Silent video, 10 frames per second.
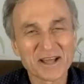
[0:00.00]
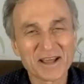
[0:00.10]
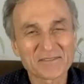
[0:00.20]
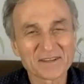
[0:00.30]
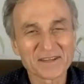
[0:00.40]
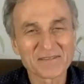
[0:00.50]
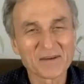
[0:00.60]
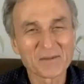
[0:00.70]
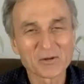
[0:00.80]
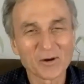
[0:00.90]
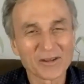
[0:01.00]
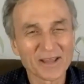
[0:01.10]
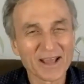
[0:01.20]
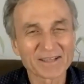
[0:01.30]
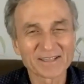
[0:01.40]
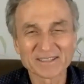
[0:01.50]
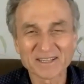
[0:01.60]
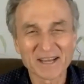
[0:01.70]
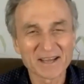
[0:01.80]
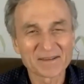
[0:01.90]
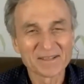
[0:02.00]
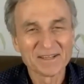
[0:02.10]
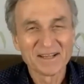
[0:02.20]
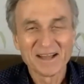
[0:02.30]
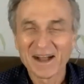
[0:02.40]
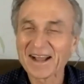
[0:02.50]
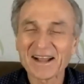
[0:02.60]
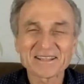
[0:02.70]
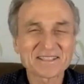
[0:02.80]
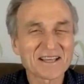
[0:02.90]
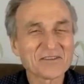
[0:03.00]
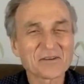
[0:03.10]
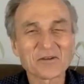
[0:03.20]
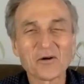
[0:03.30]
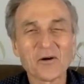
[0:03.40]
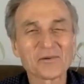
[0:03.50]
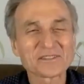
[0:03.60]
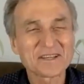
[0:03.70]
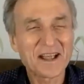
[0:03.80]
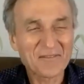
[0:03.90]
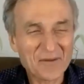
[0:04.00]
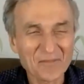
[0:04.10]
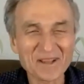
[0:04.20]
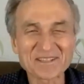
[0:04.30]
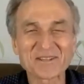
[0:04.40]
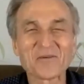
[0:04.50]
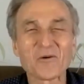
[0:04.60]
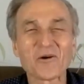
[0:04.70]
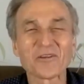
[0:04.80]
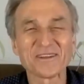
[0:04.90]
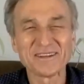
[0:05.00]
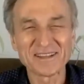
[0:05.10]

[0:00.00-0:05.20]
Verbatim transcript: have to give up and go on the Atkins diet. I, I, say you can go almost every place in the world and